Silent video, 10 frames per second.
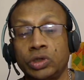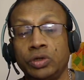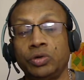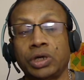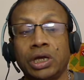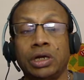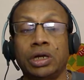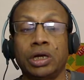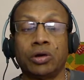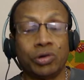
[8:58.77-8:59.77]
you can
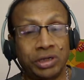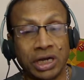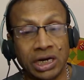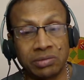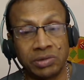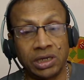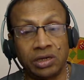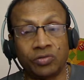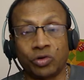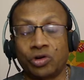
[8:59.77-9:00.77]
contact
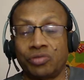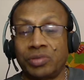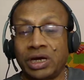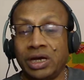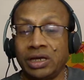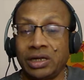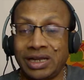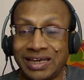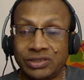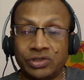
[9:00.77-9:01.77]
me for my
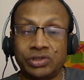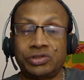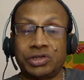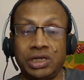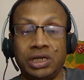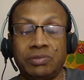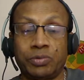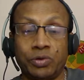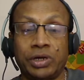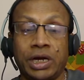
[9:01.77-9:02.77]
next training
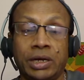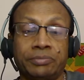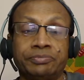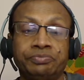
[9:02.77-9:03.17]
program.